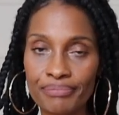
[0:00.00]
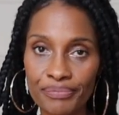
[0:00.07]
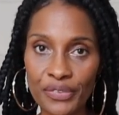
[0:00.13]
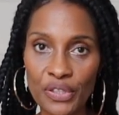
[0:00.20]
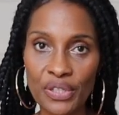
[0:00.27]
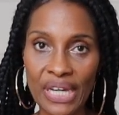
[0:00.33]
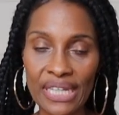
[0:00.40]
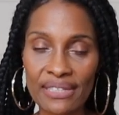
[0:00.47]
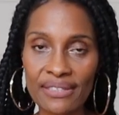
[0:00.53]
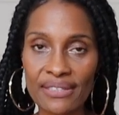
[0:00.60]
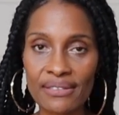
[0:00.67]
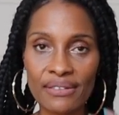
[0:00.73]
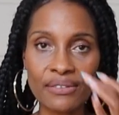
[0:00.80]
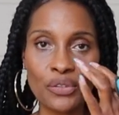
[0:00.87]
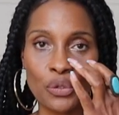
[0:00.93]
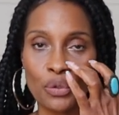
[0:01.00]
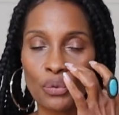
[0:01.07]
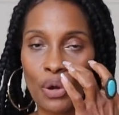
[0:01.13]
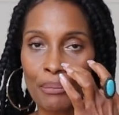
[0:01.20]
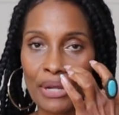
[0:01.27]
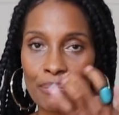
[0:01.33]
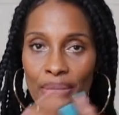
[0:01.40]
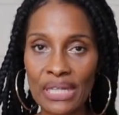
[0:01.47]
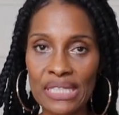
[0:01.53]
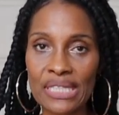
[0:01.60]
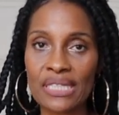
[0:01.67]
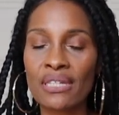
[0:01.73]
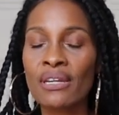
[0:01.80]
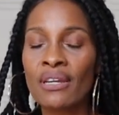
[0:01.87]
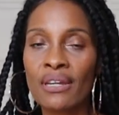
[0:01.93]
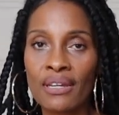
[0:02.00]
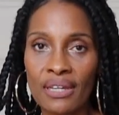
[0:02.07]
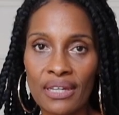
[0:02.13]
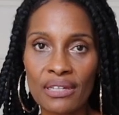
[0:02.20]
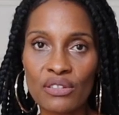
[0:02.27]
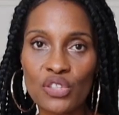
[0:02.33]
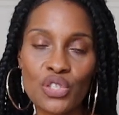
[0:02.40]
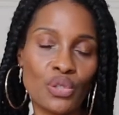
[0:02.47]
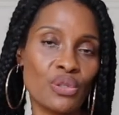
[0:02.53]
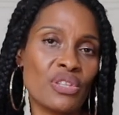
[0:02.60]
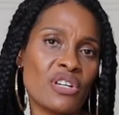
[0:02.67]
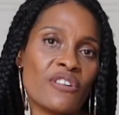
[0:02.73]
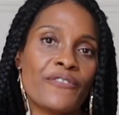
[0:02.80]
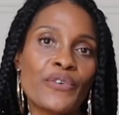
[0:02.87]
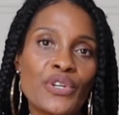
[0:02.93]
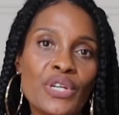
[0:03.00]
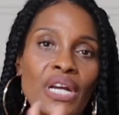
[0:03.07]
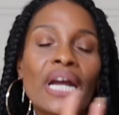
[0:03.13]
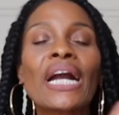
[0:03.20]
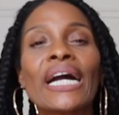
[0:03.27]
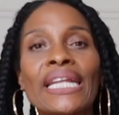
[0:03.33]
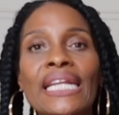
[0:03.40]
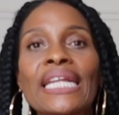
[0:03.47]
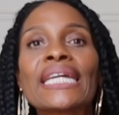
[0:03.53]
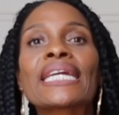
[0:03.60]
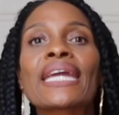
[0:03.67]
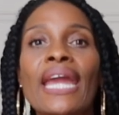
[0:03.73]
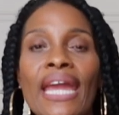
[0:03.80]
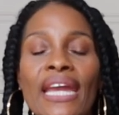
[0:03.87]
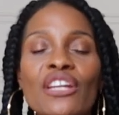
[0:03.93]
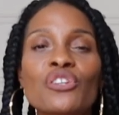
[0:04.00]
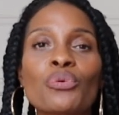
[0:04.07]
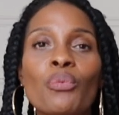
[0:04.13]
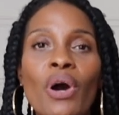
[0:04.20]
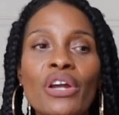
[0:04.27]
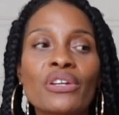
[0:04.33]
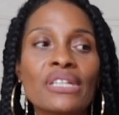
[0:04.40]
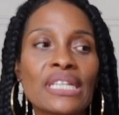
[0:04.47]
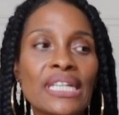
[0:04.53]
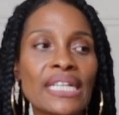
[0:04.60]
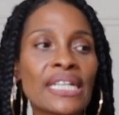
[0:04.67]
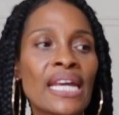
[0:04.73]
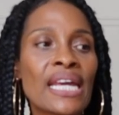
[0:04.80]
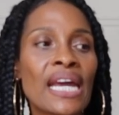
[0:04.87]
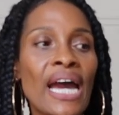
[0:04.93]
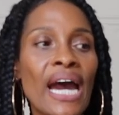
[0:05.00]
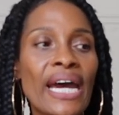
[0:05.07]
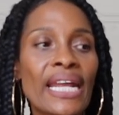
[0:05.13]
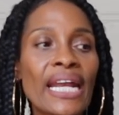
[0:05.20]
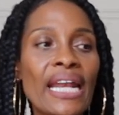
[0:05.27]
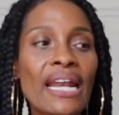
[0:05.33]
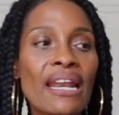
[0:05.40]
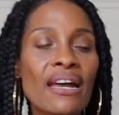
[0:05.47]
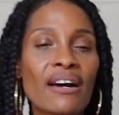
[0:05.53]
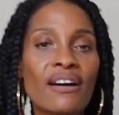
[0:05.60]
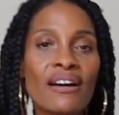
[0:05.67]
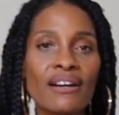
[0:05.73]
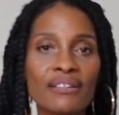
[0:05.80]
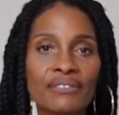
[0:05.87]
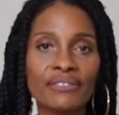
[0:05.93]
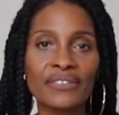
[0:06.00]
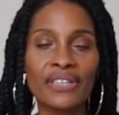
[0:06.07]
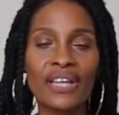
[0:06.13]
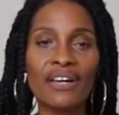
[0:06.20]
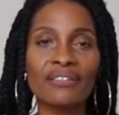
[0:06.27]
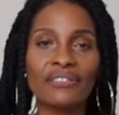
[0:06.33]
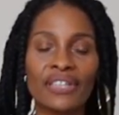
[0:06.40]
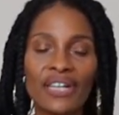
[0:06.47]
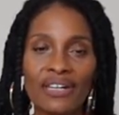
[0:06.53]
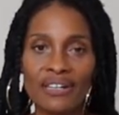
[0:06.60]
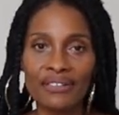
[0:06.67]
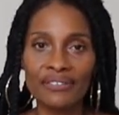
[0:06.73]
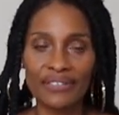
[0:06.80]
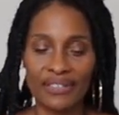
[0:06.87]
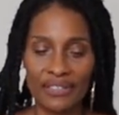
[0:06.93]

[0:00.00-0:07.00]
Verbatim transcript: you guys know what my bust is so therefore you can kind of like gauge what you need and I love love love